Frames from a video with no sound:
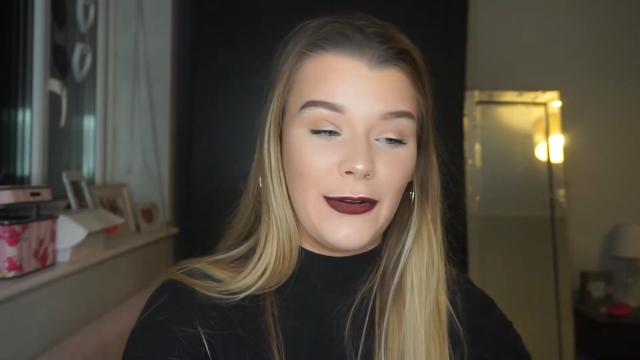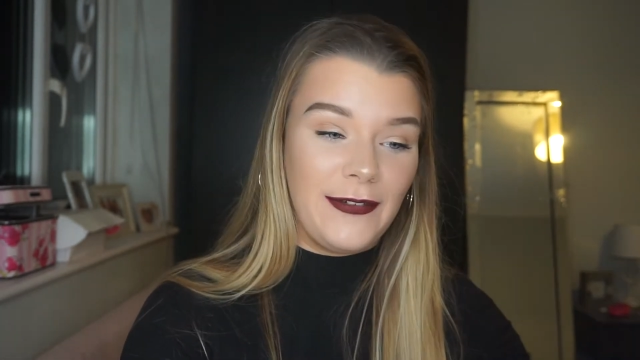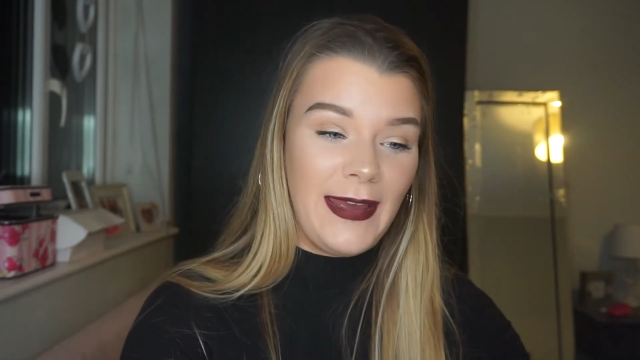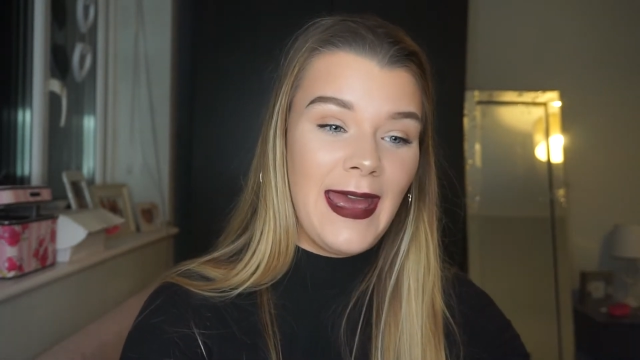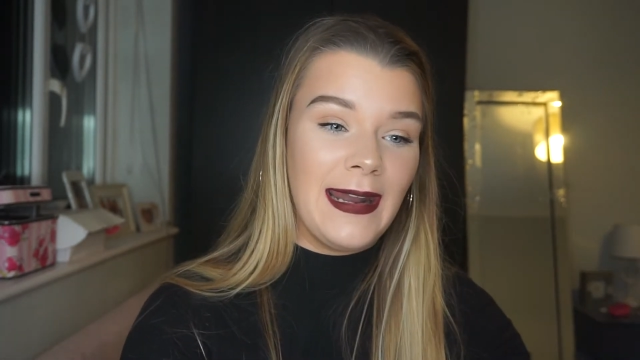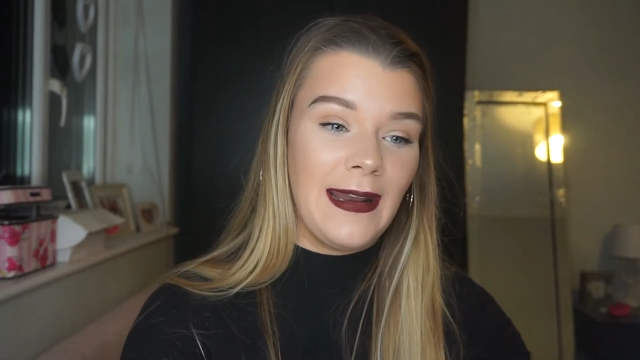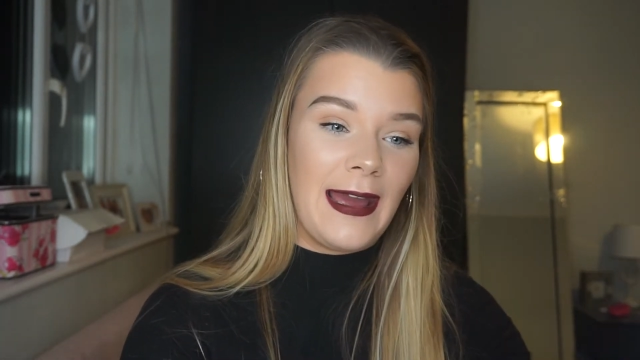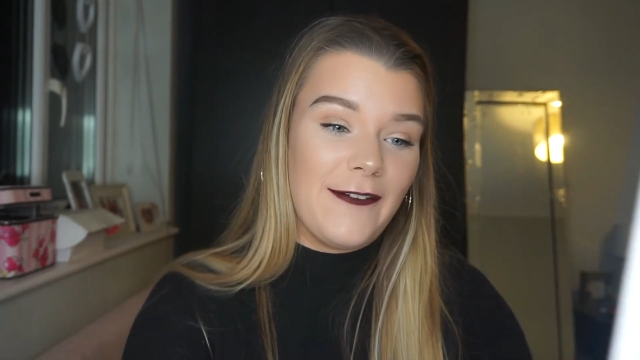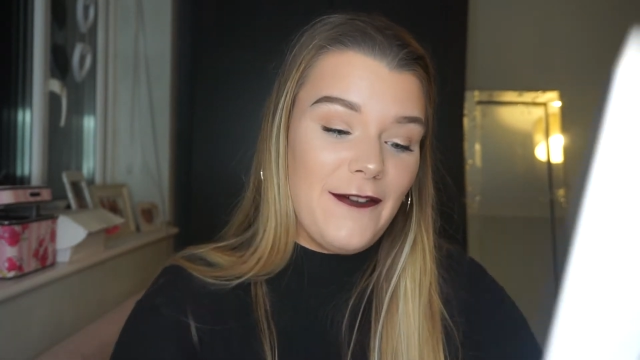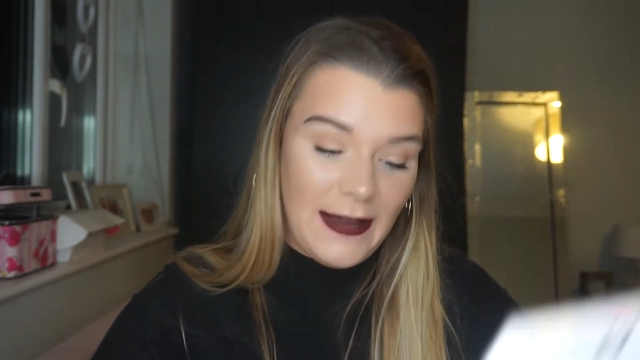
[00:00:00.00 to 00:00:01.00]
with it and
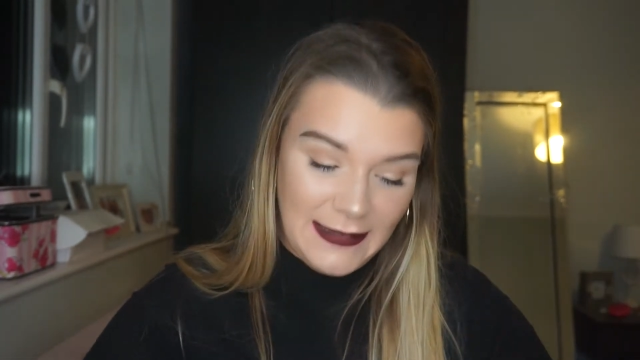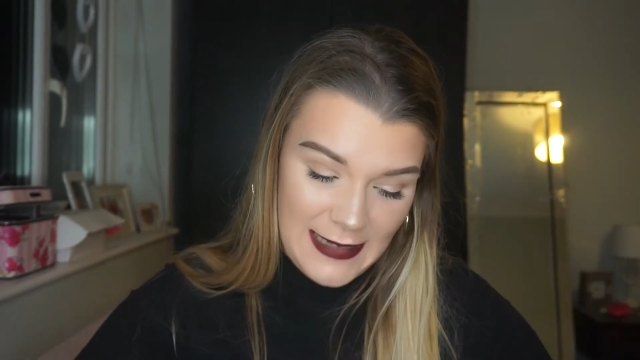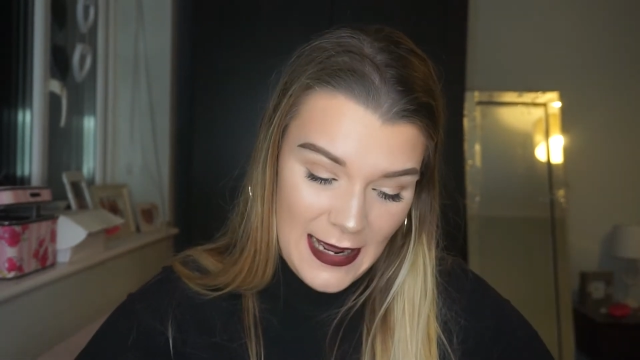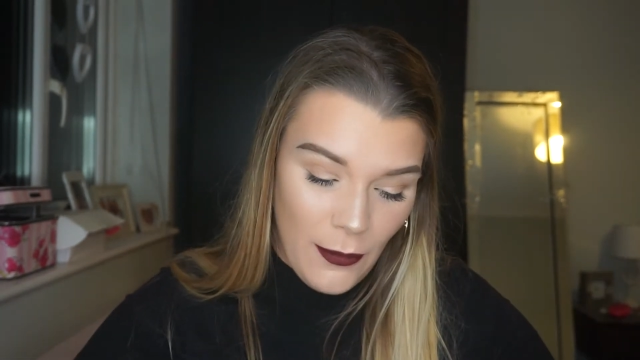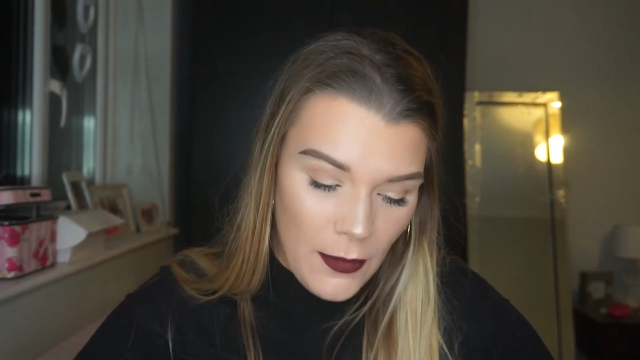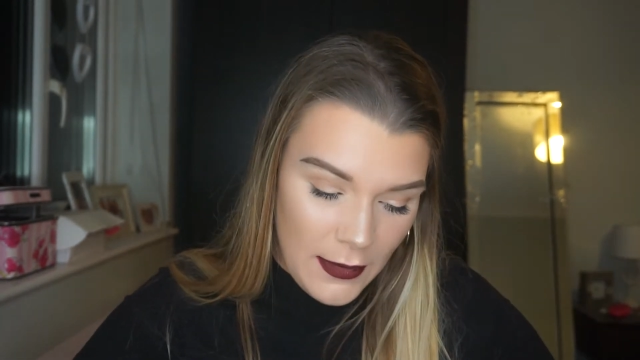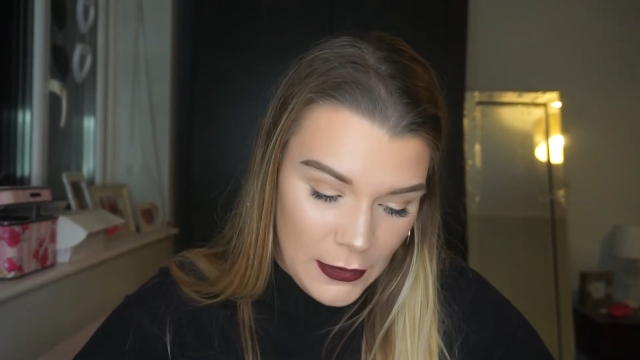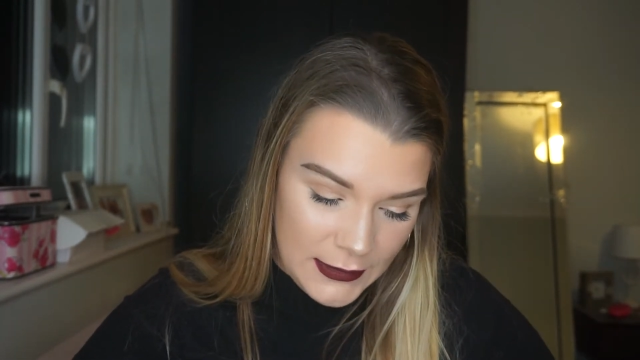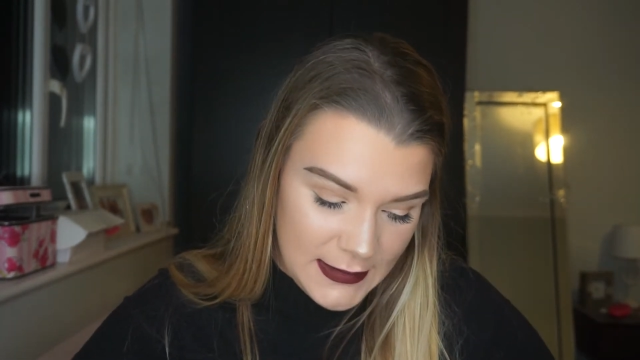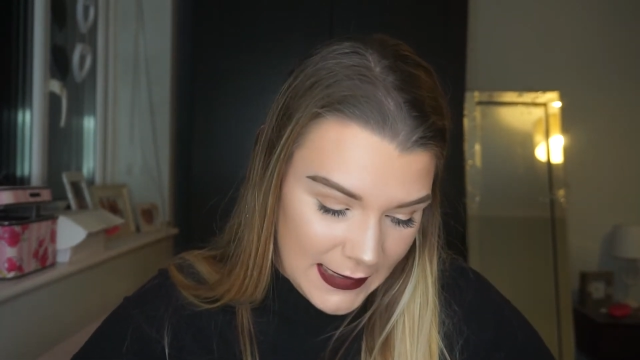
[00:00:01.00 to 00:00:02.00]
like finding out what
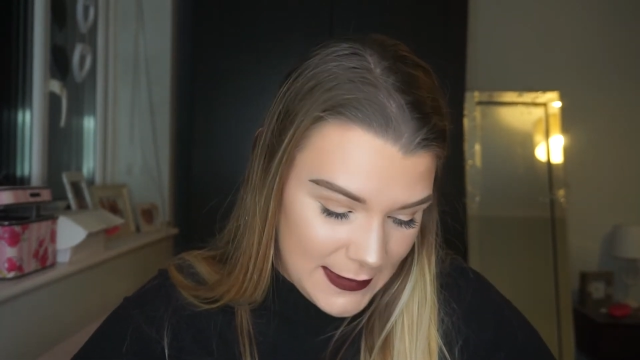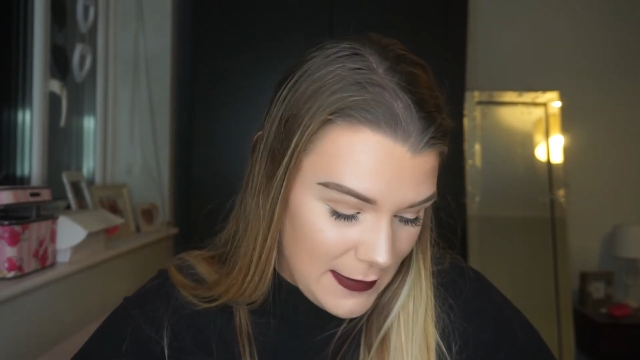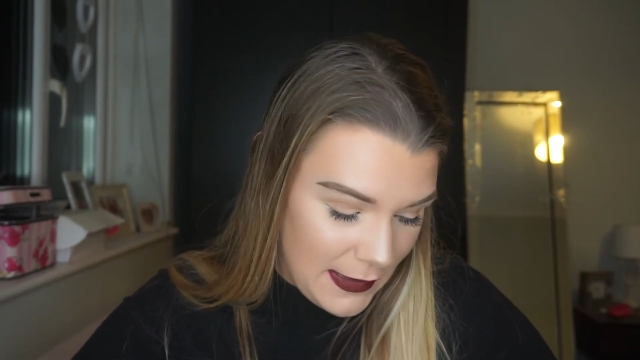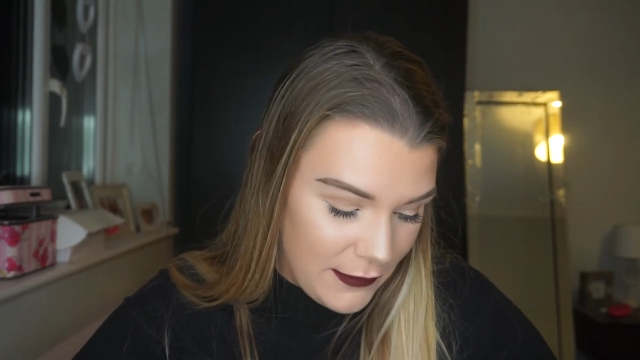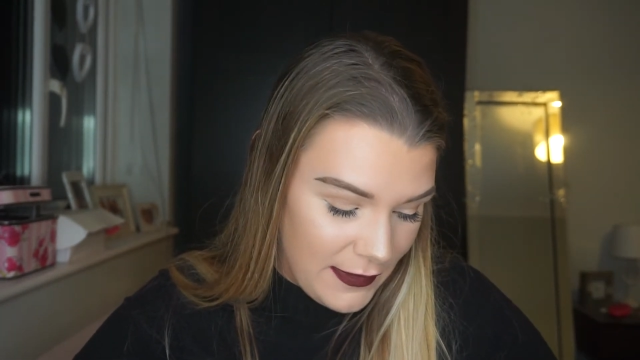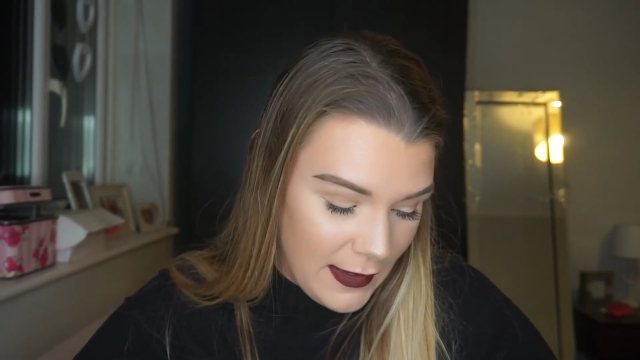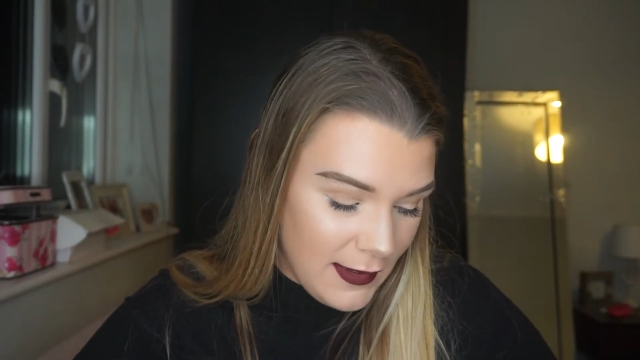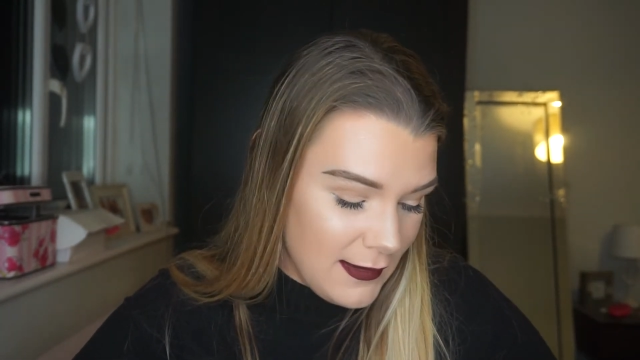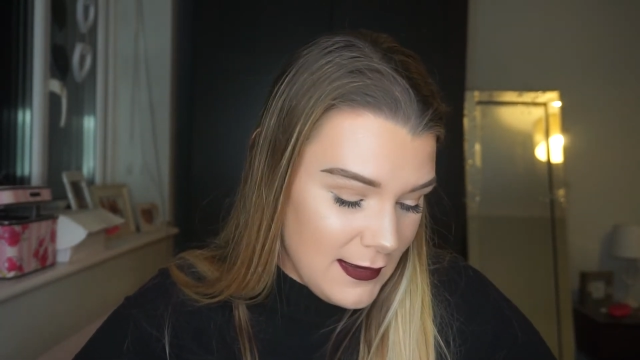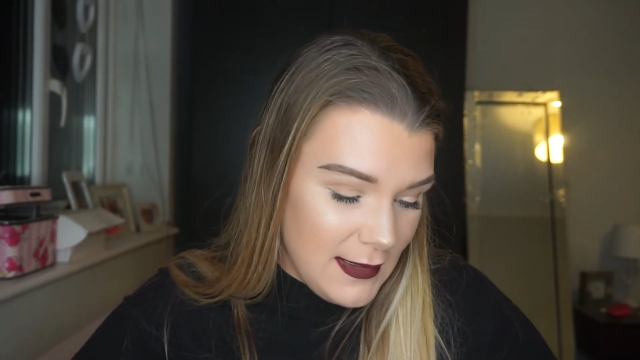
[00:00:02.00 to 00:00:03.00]
looks I can make with
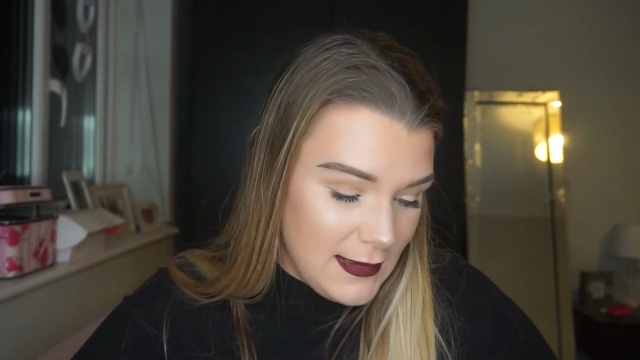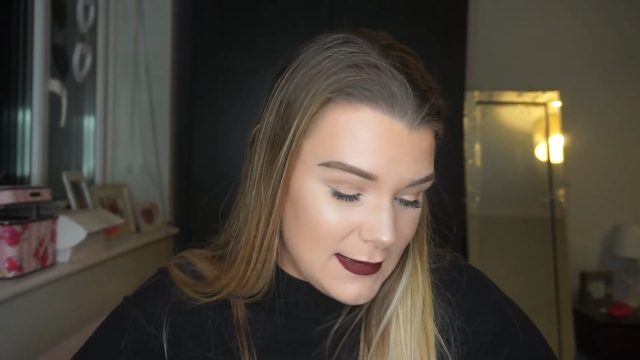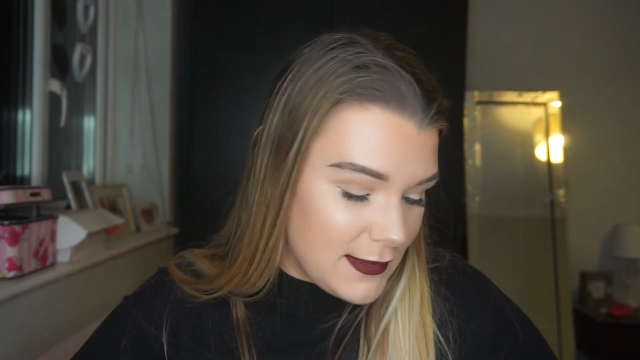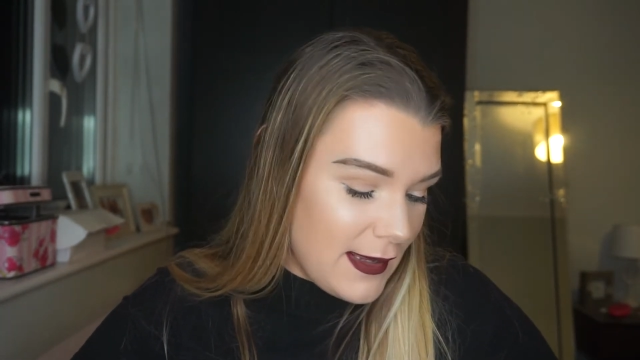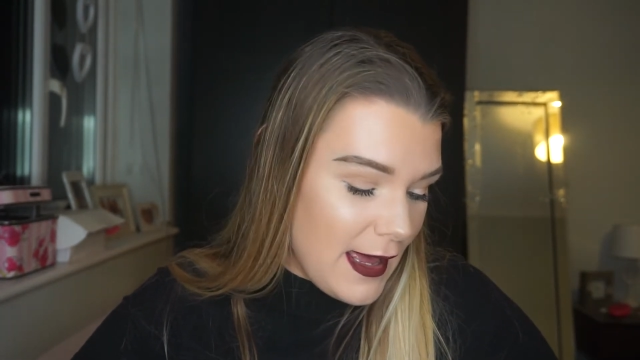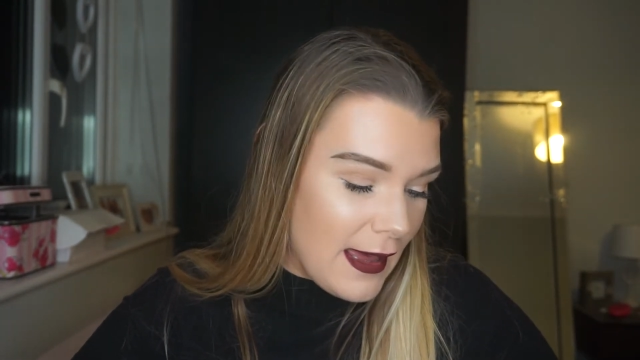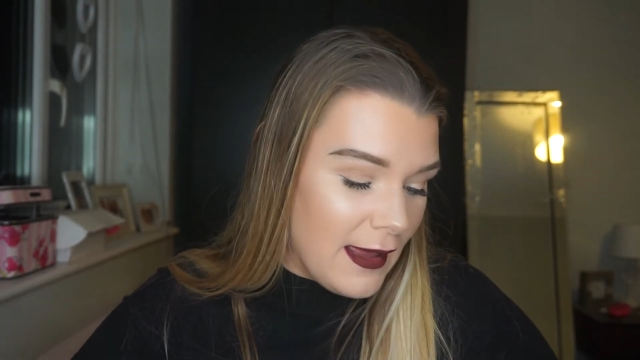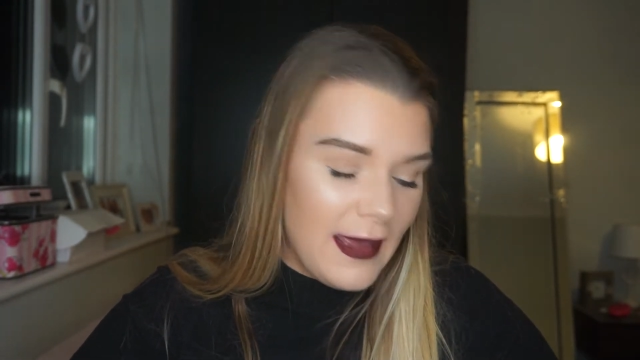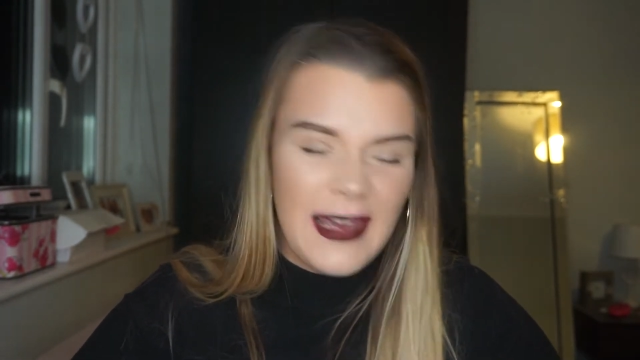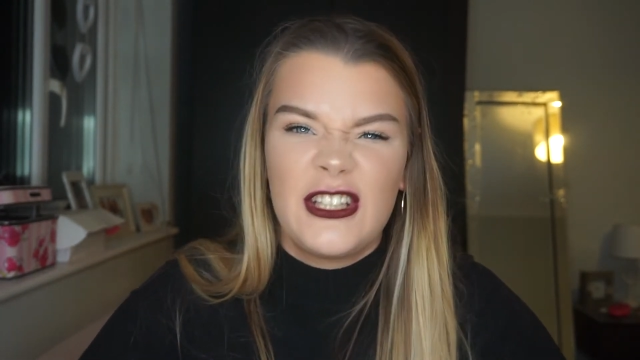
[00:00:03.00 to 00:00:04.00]
it. So
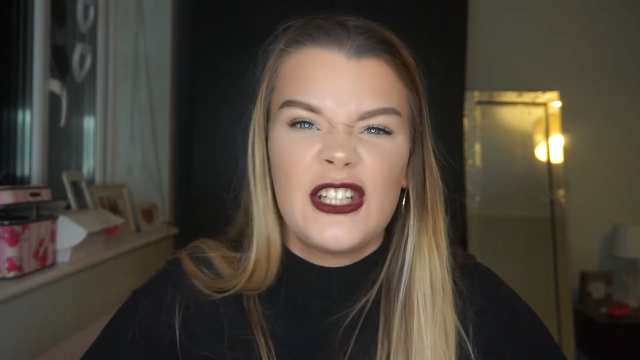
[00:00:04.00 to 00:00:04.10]
yeah, it's